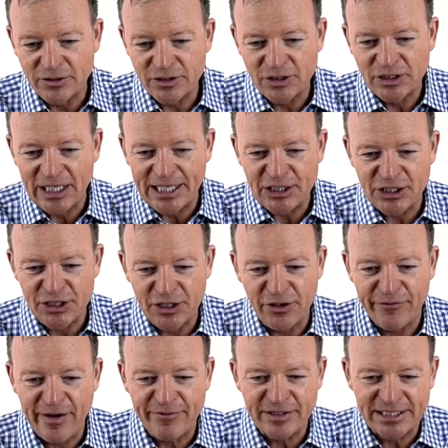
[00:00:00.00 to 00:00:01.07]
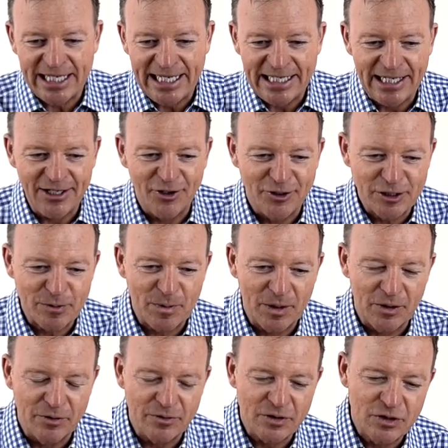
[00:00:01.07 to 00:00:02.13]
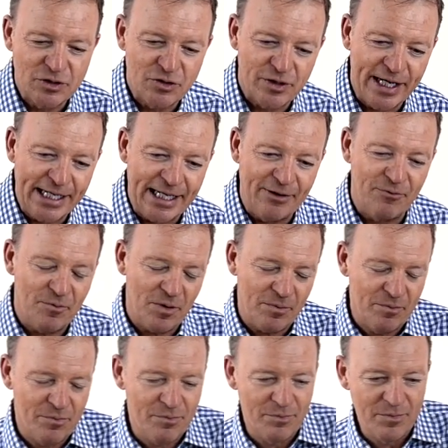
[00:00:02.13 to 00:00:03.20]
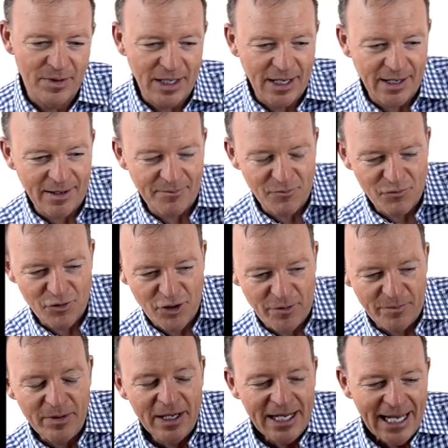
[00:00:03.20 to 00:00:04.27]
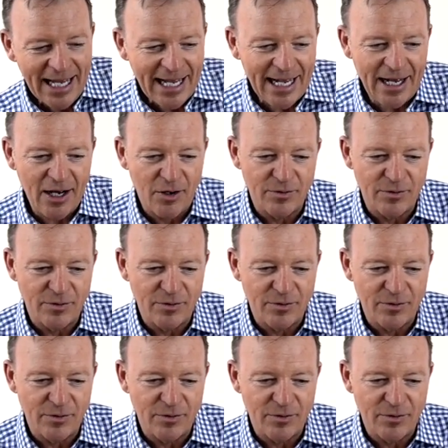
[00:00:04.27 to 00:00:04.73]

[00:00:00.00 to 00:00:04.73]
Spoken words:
consultation that you've ever seen in a hospital training room. I